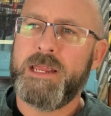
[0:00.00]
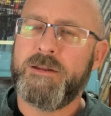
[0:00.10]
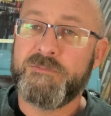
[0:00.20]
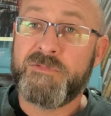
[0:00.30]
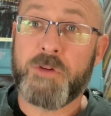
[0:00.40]
it
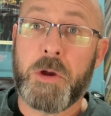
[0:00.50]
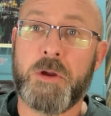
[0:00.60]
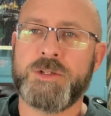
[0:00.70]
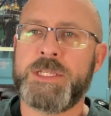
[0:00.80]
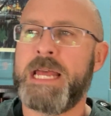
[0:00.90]

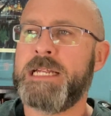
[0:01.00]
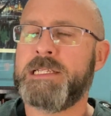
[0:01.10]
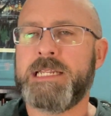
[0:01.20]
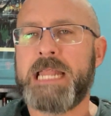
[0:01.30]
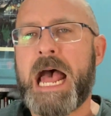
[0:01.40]
infers that
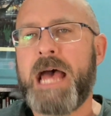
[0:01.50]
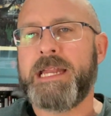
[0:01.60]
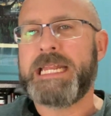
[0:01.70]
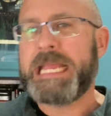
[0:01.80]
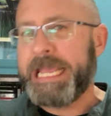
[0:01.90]
it's not
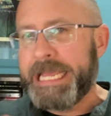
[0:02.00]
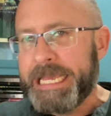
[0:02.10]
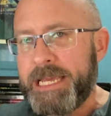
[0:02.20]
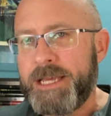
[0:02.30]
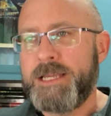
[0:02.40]
an
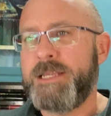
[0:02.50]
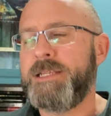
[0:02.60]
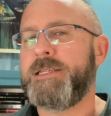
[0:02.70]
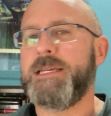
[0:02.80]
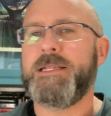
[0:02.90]

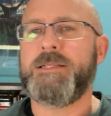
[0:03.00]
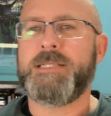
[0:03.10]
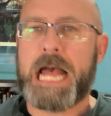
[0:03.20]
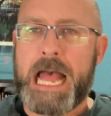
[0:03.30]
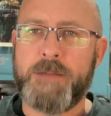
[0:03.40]
easy
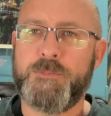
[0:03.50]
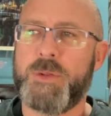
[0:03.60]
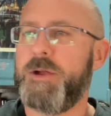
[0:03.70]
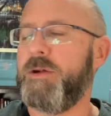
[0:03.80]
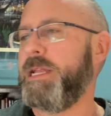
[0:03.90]
time
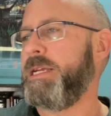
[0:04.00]
period.